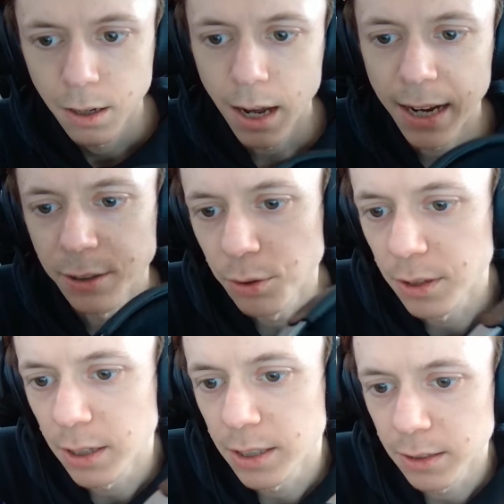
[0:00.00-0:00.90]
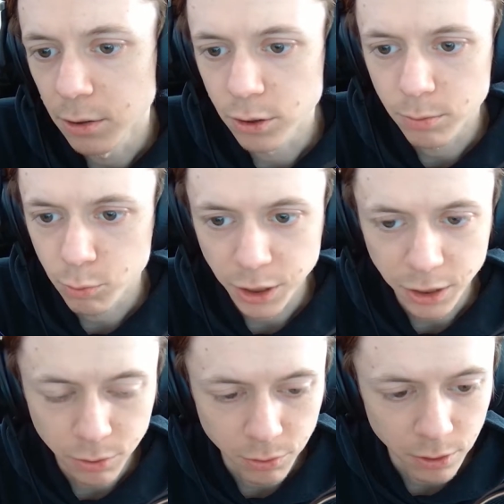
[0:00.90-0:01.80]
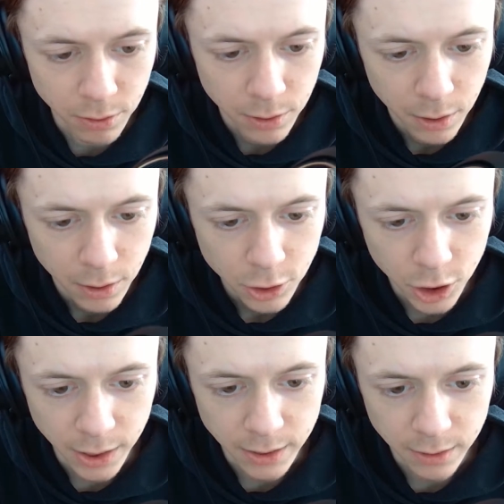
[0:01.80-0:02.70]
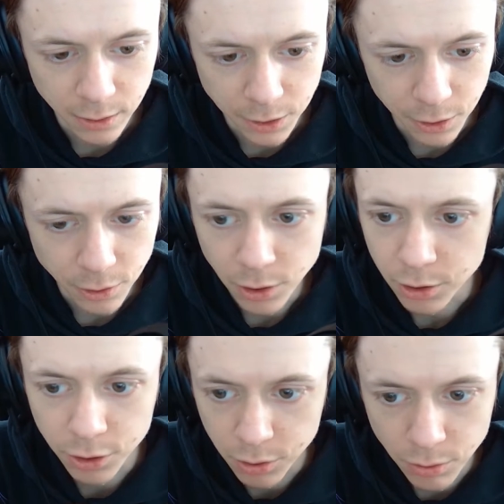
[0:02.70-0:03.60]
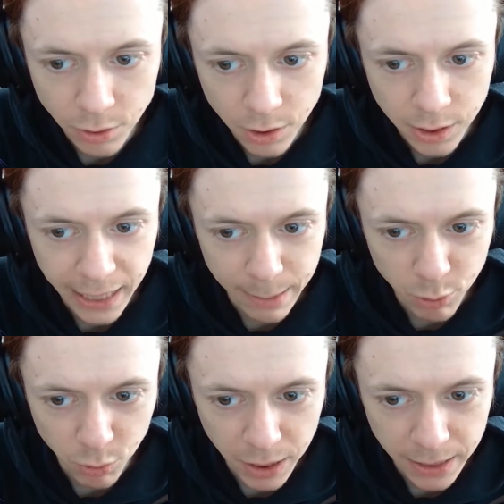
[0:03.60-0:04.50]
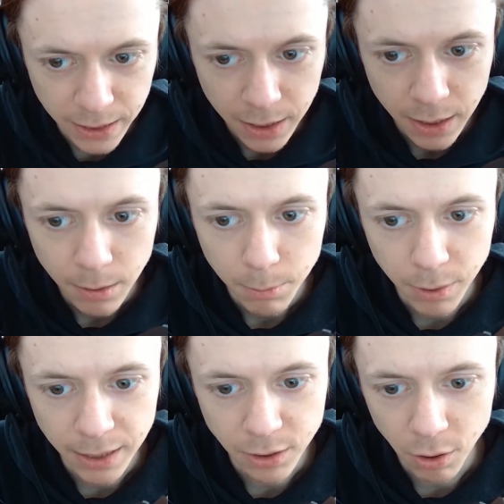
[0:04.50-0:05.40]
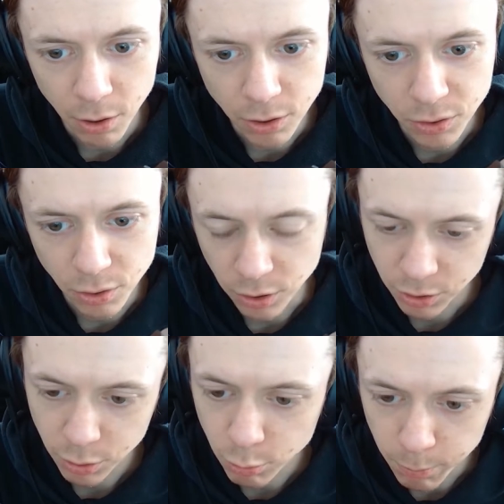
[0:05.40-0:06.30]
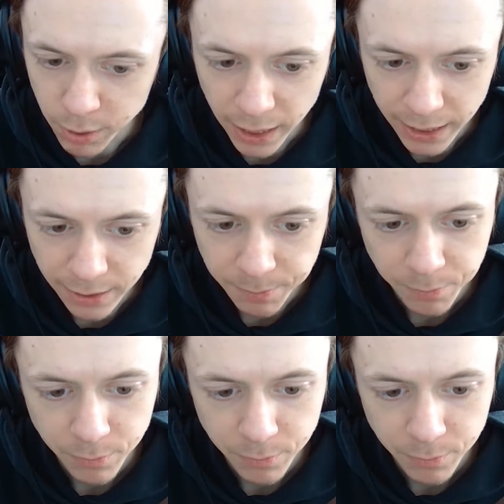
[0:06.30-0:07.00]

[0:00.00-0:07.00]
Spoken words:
I do think it looks pretty cool. Just, you know, not too gamery, but also not too plain.